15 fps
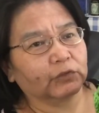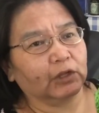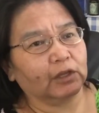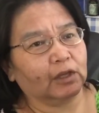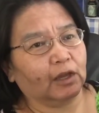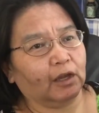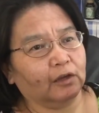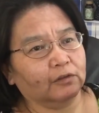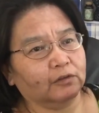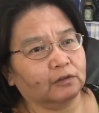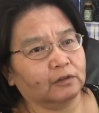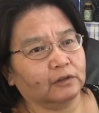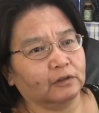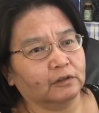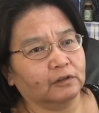I cast
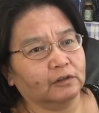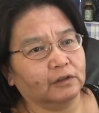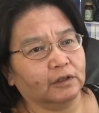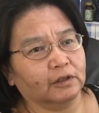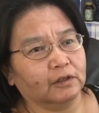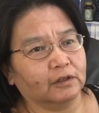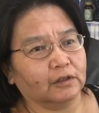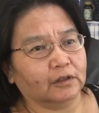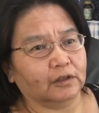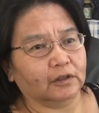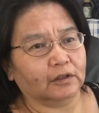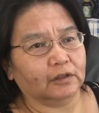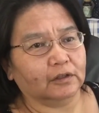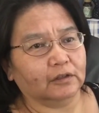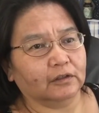on and
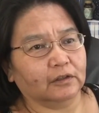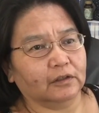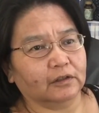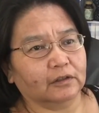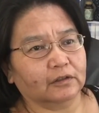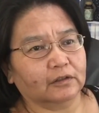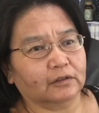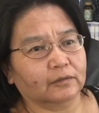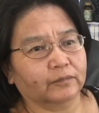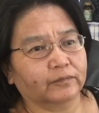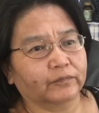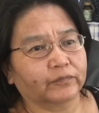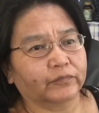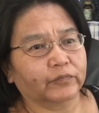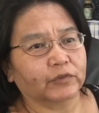I knit,
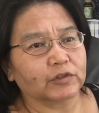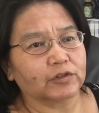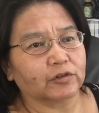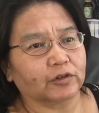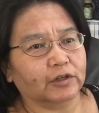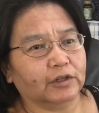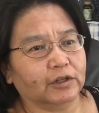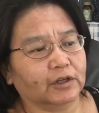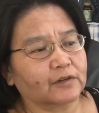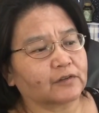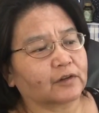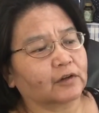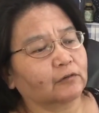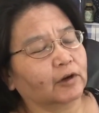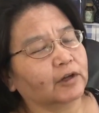joining as
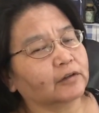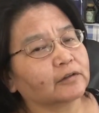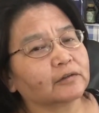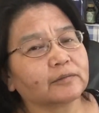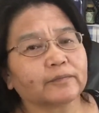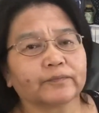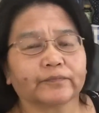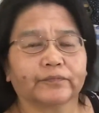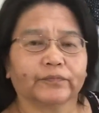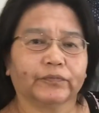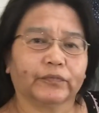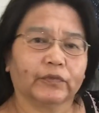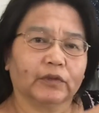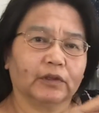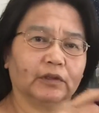I went
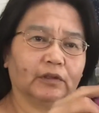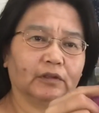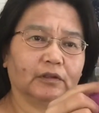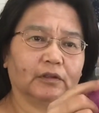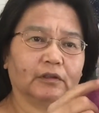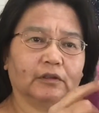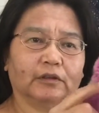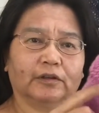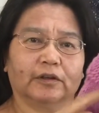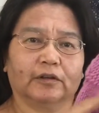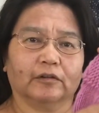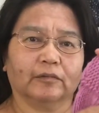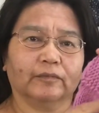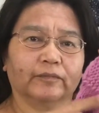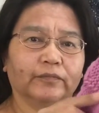along here,